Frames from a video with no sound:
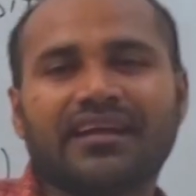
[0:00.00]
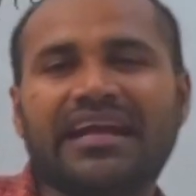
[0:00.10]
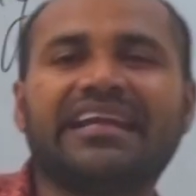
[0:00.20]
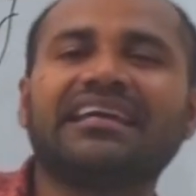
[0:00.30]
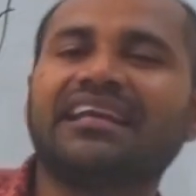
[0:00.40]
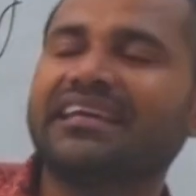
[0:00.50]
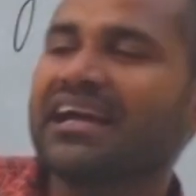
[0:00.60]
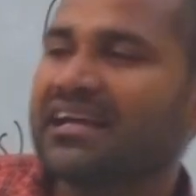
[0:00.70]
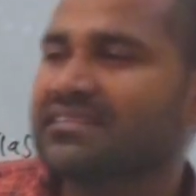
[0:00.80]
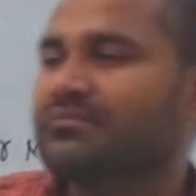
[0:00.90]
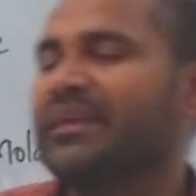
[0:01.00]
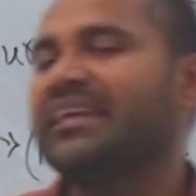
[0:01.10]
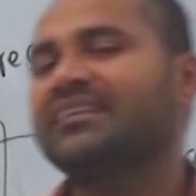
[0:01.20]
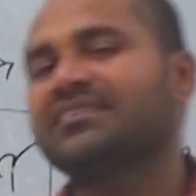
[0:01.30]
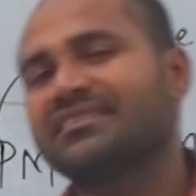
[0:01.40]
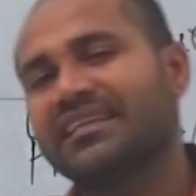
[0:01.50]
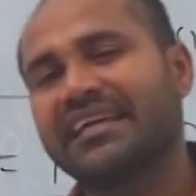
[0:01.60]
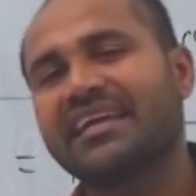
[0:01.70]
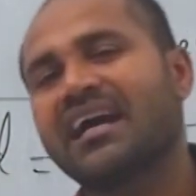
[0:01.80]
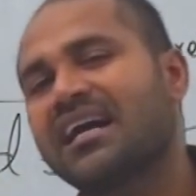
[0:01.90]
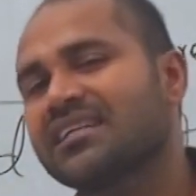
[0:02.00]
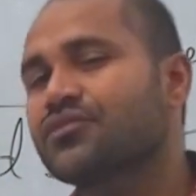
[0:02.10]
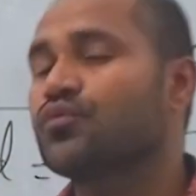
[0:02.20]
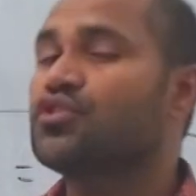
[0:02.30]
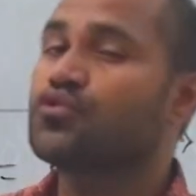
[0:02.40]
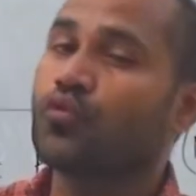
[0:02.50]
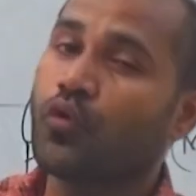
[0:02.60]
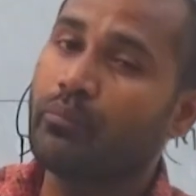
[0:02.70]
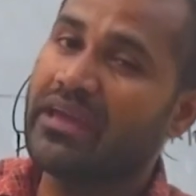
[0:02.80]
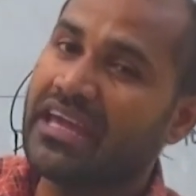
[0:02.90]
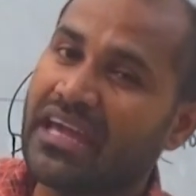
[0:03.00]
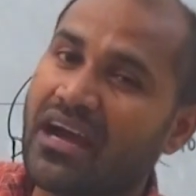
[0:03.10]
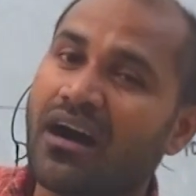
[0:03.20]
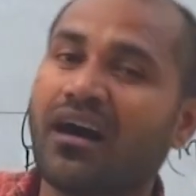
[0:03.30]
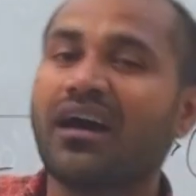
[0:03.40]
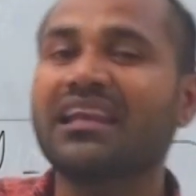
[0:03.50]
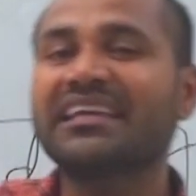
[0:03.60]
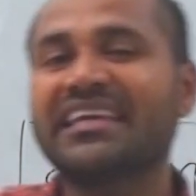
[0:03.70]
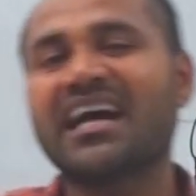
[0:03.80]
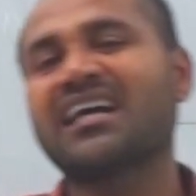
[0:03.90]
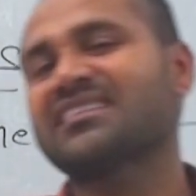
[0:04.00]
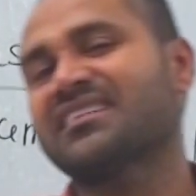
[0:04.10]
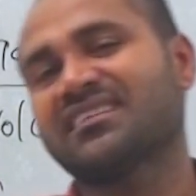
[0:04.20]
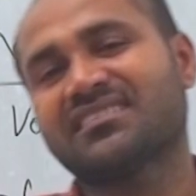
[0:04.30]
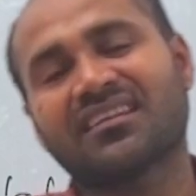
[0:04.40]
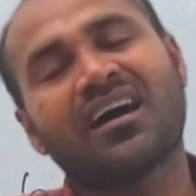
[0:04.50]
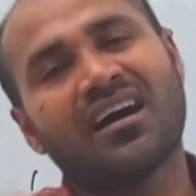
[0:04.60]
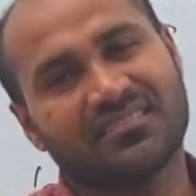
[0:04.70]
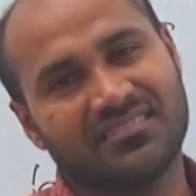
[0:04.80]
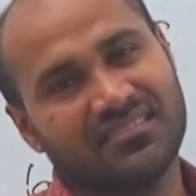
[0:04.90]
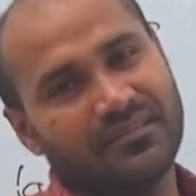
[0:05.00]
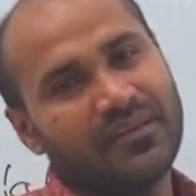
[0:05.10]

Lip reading: Ideal gas means the gas which obey all gaseous laws.